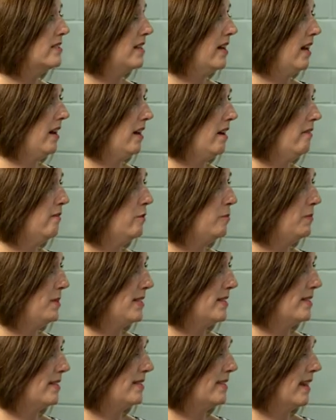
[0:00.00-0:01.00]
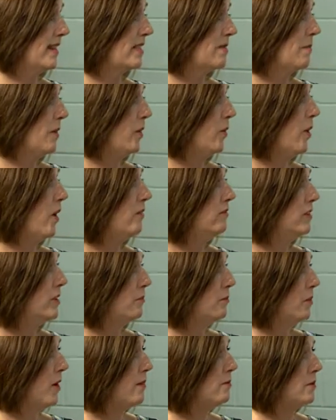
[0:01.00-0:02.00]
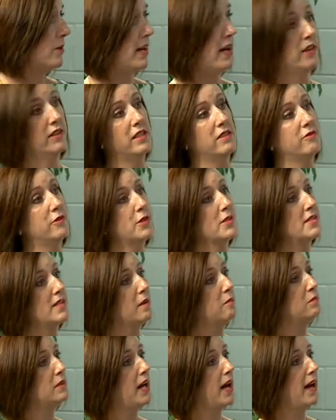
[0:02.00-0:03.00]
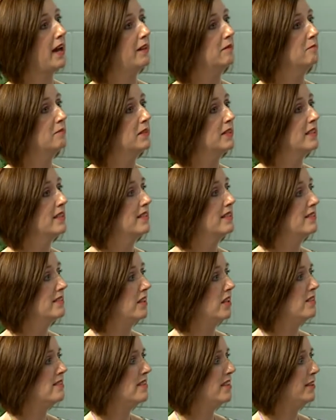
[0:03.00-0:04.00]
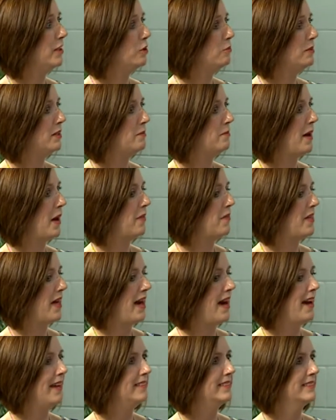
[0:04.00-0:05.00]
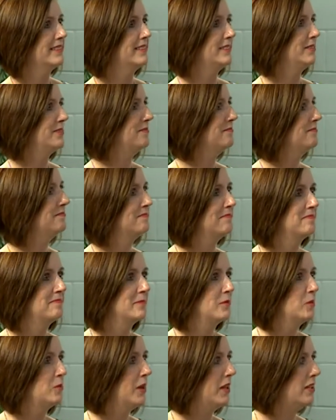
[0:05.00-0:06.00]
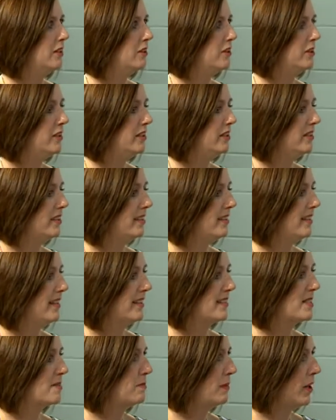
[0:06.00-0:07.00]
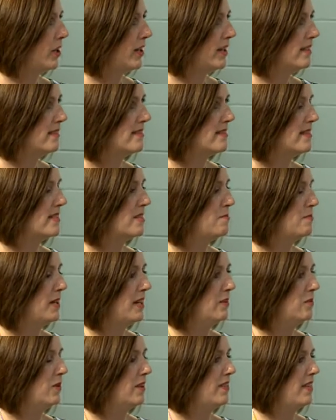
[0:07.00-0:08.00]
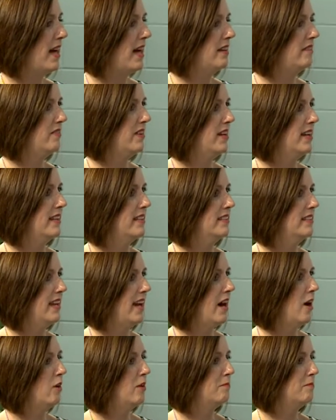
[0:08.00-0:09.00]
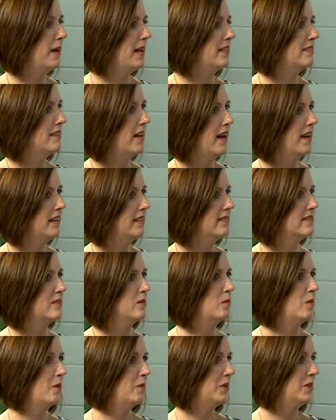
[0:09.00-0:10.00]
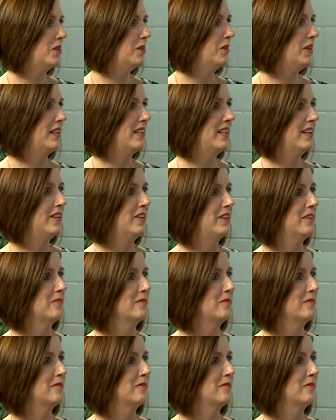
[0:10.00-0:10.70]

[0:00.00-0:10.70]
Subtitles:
of the Business Expo over in Preble County for some time. Tell us a little bit about that and what your experience has been with that event and how it might tie into what we're doing here.